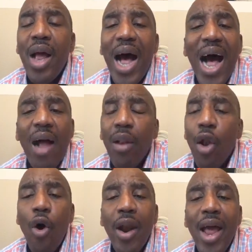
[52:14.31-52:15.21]
I,
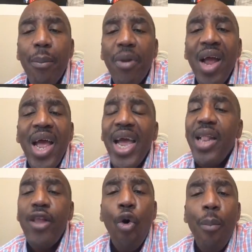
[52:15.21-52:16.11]
Lord, have mercy.
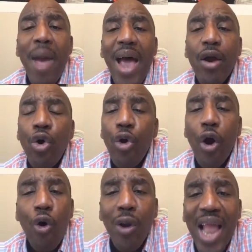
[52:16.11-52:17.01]
It don't matter who
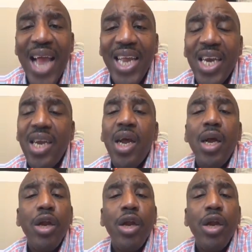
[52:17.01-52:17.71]
don't like it.